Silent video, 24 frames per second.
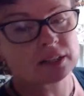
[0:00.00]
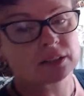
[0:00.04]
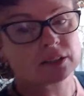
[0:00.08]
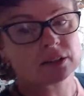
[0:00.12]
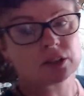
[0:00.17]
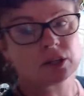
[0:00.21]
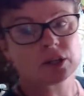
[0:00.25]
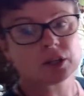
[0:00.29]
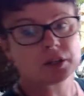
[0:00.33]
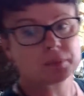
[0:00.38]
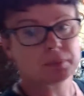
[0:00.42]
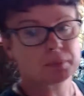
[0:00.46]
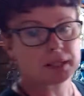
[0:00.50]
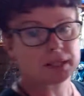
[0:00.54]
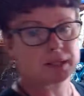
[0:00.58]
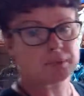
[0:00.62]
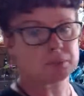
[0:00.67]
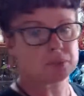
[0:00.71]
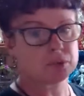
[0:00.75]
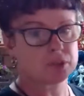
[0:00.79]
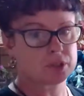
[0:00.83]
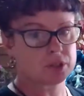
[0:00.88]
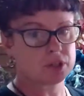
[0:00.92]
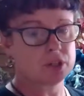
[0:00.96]
a lot of
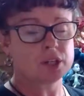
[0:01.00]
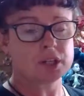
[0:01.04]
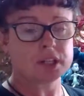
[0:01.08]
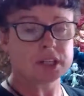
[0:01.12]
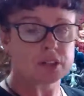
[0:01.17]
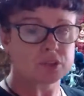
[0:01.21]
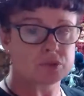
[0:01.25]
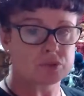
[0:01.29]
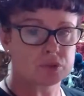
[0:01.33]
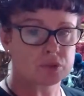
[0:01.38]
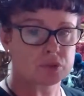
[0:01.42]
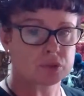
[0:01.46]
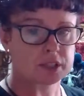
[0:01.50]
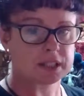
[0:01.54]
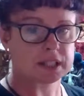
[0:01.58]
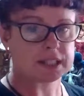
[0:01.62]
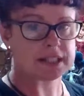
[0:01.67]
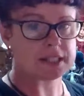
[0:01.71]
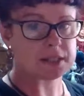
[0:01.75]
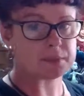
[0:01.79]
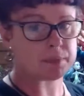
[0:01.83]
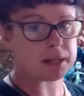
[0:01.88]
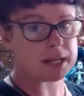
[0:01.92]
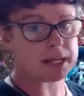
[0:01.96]
people can only afford
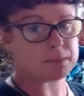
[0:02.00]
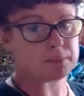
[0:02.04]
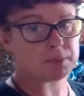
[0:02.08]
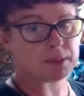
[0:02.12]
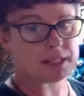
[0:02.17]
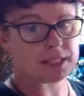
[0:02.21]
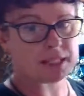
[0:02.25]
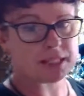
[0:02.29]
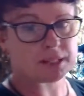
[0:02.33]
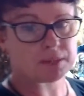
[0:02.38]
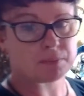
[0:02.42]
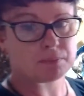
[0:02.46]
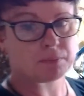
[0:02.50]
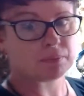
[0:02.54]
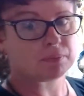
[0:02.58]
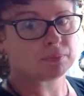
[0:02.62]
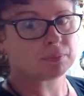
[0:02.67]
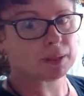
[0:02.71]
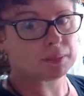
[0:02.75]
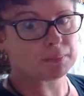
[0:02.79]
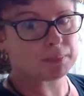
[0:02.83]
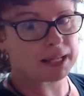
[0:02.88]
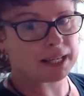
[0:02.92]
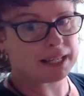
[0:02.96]
these babies
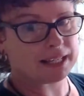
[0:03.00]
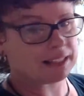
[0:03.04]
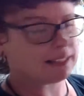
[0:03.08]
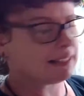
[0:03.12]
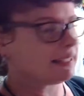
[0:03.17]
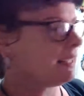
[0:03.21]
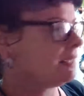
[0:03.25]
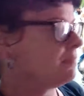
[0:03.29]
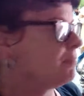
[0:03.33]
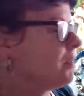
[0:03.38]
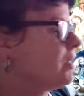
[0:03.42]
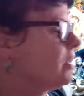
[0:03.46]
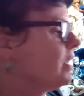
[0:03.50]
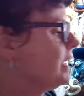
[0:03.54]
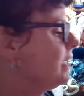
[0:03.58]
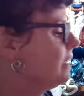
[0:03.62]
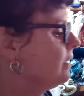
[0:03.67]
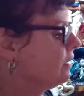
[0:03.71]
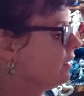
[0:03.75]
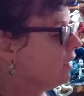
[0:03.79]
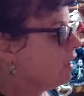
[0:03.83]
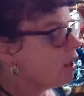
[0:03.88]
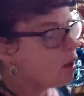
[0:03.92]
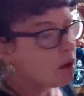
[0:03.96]
by paying lay-by.
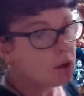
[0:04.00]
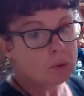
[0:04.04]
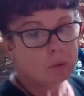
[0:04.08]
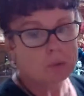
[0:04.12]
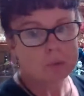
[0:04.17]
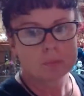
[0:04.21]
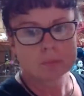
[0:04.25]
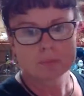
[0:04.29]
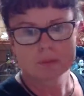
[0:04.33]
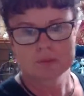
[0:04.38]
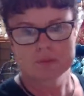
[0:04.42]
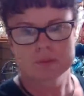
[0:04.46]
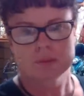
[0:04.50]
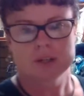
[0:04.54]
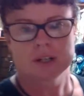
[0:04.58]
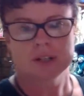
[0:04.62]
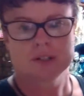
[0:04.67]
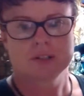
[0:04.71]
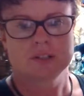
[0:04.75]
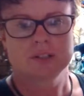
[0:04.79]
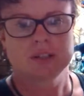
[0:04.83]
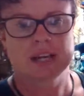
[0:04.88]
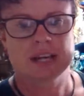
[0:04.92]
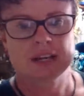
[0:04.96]
Oh, before I
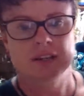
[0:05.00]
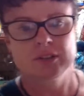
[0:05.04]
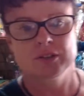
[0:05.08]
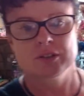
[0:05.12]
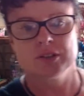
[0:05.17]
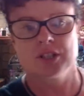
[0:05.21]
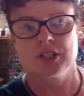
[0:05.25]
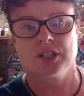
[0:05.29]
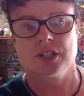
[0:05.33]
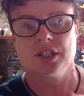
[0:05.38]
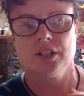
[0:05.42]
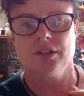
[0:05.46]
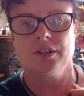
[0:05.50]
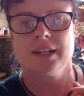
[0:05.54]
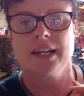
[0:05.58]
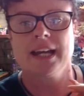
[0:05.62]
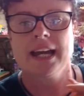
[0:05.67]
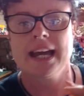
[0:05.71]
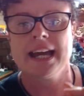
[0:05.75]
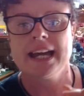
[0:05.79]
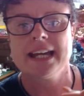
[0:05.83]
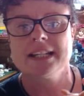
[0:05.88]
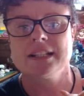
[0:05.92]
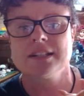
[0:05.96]
do that, I'll show you
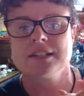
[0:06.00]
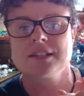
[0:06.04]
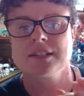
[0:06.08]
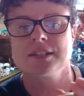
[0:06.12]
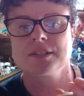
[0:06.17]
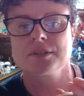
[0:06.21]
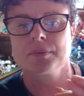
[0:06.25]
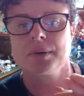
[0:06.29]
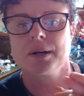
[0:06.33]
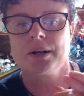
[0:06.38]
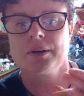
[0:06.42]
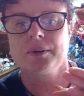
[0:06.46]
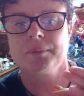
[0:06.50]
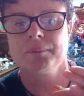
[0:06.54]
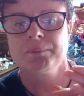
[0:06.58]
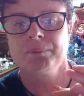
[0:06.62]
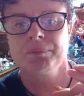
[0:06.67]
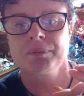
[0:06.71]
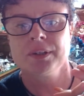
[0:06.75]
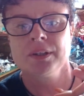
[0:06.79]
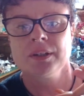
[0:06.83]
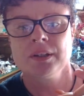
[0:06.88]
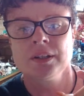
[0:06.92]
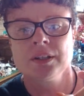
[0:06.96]
her hands as well.
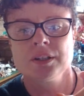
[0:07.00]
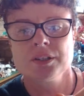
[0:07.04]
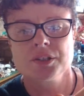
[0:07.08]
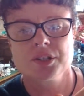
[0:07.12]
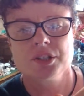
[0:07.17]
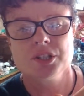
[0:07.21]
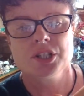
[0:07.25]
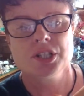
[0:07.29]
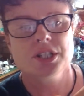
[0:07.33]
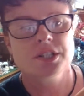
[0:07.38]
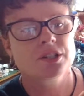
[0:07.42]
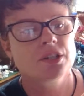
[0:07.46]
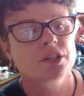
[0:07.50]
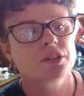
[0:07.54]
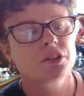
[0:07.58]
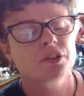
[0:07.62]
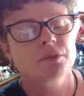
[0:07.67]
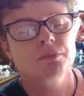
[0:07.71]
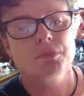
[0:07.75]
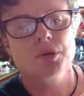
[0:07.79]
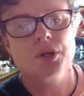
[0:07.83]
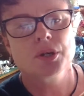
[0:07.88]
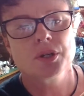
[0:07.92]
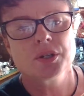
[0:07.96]
So she's not the
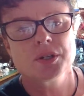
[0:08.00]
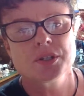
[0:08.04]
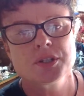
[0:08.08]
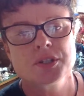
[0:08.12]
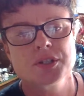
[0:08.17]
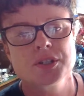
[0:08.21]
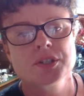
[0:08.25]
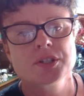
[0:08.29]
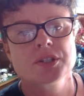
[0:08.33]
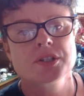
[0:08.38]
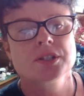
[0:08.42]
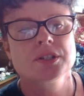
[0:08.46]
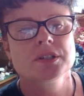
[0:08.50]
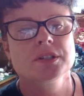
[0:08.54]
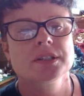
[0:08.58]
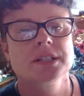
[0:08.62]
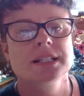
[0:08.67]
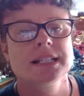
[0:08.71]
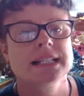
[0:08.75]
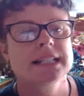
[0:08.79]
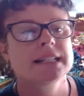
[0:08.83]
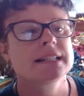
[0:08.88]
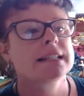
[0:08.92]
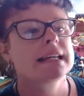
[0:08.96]
most
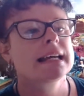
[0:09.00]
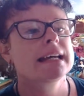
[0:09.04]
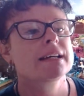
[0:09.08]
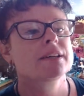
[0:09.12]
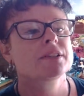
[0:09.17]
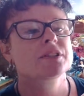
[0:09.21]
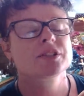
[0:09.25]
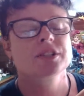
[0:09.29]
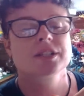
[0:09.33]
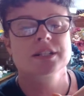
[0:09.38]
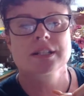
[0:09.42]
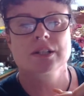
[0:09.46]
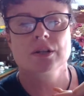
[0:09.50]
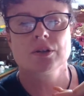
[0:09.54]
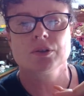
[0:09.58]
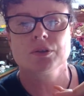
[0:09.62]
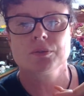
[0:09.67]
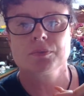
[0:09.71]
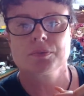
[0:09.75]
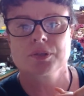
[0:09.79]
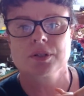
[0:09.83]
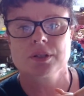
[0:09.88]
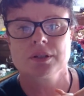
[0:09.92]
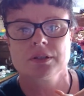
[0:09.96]
detailed
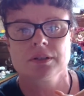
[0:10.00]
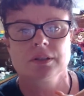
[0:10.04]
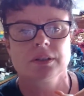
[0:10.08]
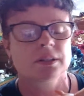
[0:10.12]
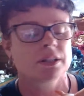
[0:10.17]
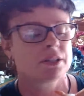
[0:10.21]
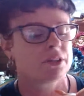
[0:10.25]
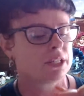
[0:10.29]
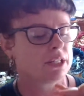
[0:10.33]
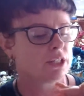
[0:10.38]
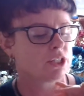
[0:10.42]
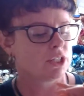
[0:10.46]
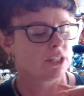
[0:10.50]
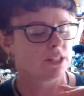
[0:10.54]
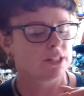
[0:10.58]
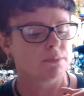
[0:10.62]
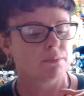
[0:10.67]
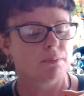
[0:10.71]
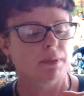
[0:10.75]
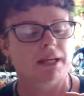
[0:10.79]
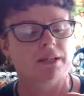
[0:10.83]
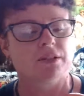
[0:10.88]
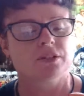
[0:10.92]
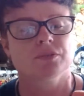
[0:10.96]
sculpt. I think she's a
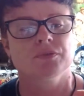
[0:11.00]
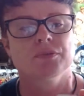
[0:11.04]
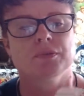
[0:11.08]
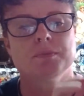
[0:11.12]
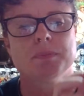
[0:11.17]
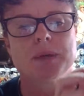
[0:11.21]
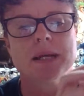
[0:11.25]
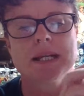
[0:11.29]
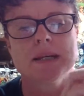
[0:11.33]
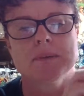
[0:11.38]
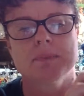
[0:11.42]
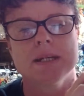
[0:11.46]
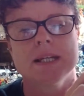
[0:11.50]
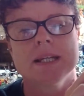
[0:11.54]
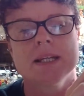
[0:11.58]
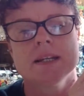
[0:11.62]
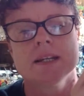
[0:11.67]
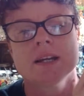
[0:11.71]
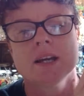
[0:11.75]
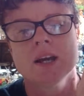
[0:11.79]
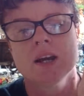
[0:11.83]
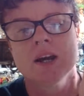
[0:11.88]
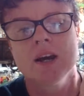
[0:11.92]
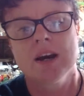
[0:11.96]
bountiful baby.
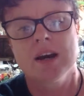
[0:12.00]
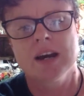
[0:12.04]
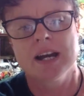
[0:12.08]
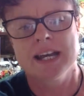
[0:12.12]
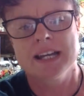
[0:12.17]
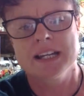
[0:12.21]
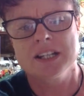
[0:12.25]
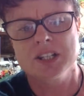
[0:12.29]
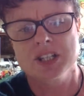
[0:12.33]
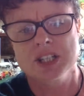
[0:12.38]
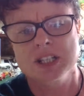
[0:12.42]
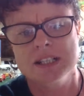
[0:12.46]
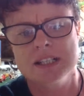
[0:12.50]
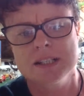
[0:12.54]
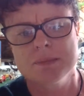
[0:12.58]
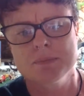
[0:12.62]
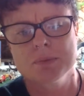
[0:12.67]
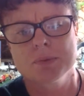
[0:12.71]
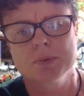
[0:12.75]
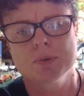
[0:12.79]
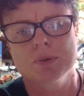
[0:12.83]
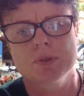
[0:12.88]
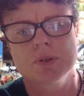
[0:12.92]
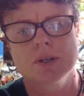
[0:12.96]
I actually
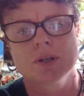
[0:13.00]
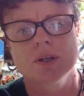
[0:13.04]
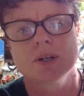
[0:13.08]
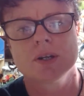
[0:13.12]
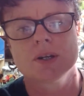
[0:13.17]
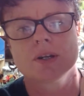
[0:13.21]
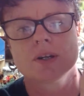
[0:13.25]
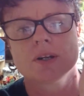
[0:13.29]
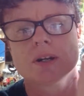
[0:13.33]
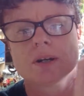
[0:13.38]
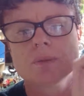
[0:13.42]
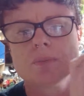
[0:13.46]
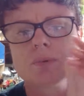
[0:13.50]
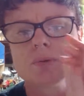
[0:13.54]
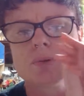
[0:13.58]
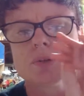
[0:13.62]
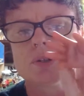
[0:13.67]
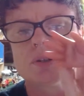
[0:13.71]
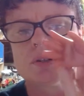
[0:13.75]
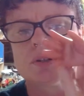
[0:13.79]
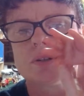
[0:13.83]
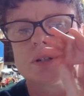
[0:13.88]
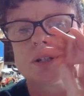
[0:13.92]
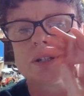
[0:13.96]
bought her
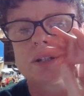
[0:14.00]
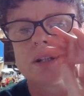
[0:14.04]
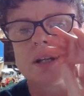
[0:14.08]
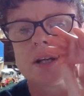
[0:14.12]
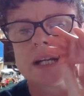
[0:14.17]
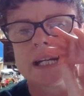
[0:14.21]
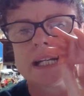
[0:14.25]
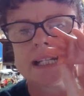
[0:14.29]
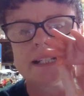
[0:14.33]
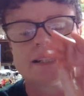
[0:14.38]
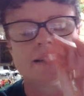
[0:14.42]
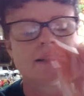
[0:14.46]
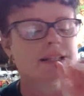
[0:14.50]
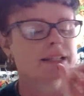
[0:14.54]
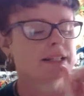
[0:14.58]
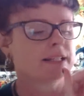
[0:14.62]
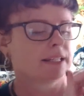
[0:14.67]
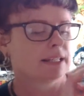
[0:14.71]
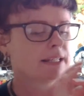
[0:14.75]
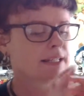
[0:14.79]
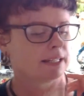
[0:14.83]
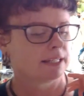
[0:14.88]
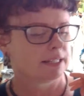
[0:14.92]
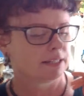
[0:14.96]
online
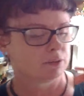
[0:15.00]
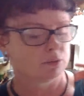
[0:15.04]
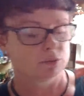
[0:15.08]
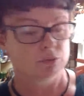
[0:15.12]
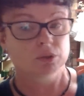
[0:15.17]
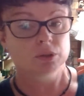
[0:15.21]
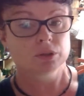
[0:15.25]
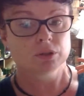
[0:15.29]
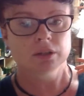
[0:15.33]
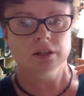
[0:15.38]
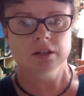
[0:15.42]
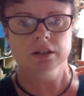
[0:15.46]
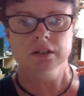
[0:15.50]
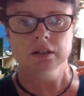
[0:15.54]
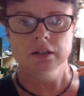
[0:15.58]
thinking, well,